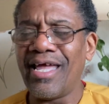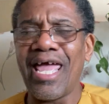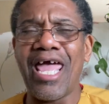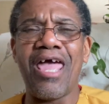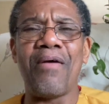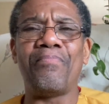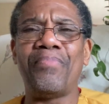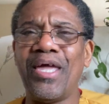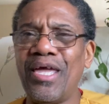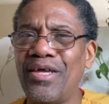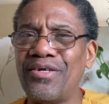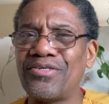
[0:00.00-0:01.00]
And
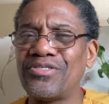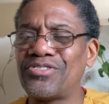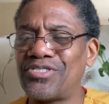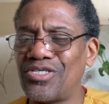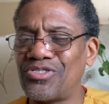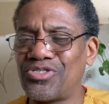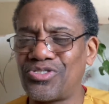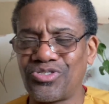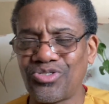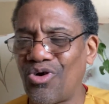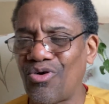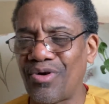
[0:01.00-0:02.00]
Peter's
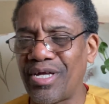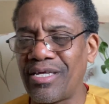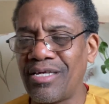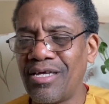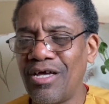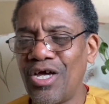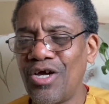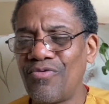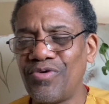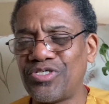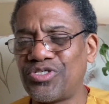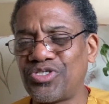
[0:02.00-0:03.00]
story
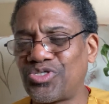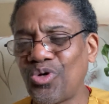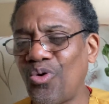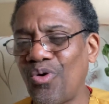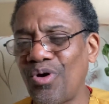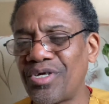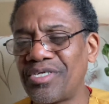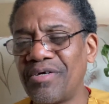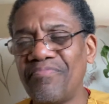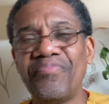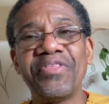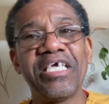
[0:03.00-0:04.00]
restored
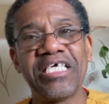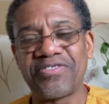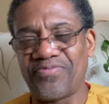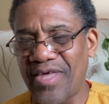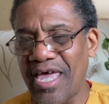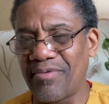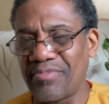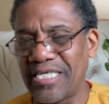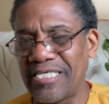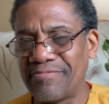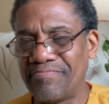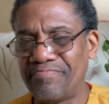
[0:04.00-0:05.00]
his family.